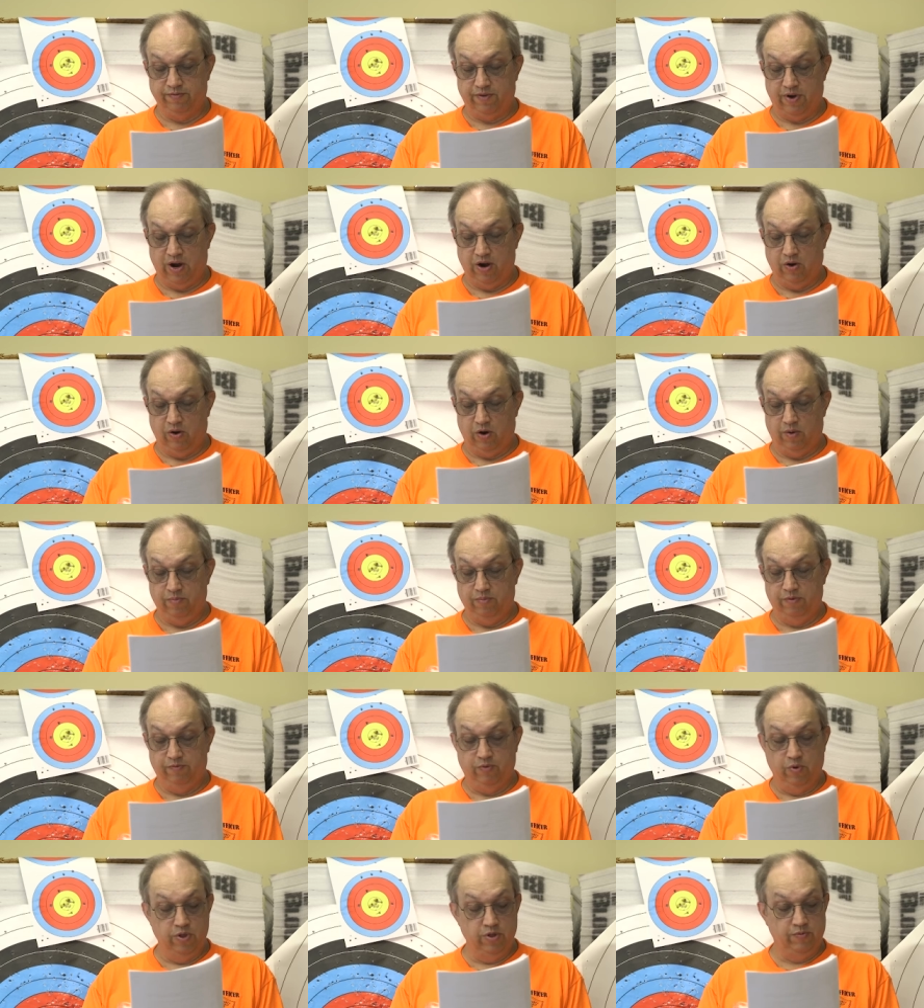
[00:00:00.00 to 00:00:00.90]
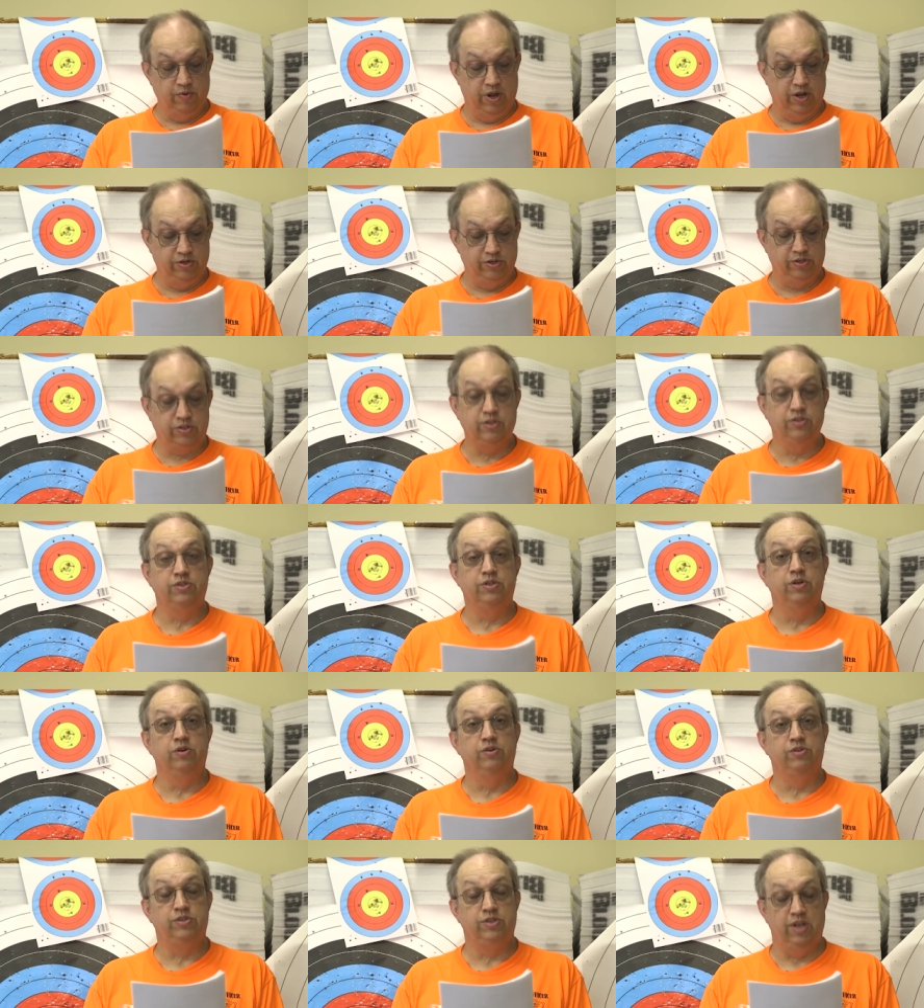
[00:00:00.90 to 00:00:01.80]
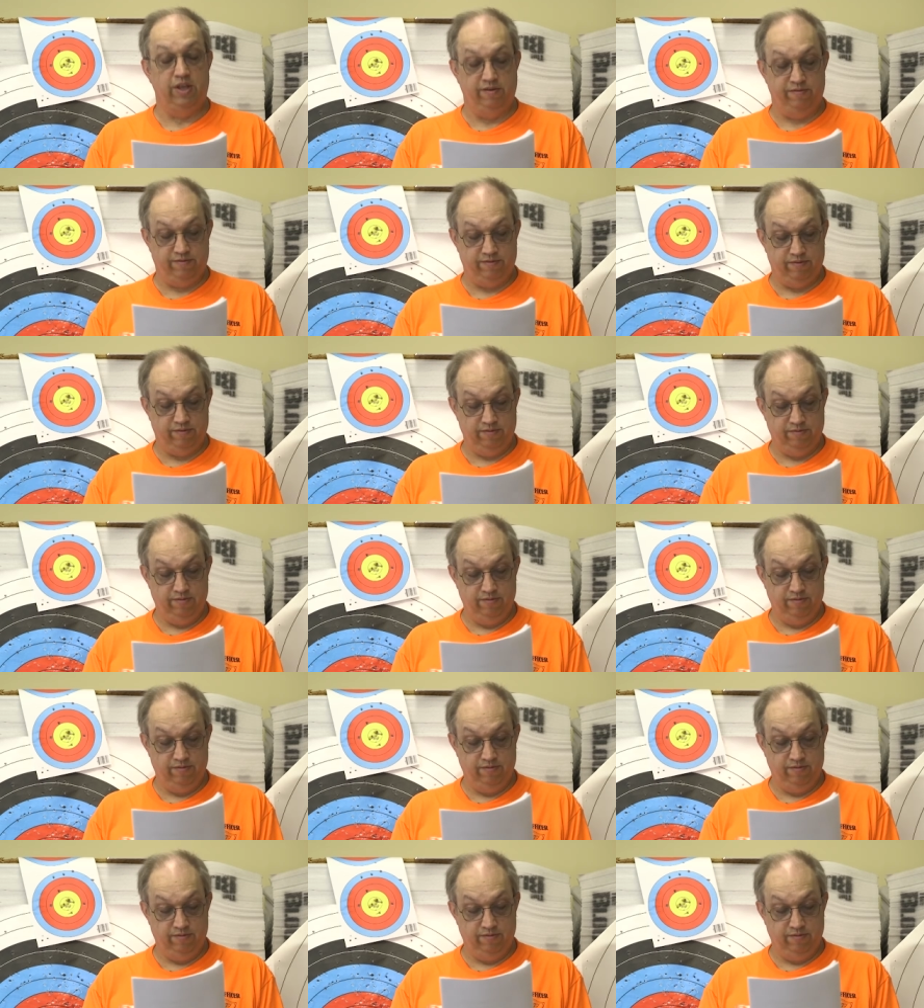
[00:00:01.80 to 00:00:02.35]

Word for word: firearm before the range is considered safe.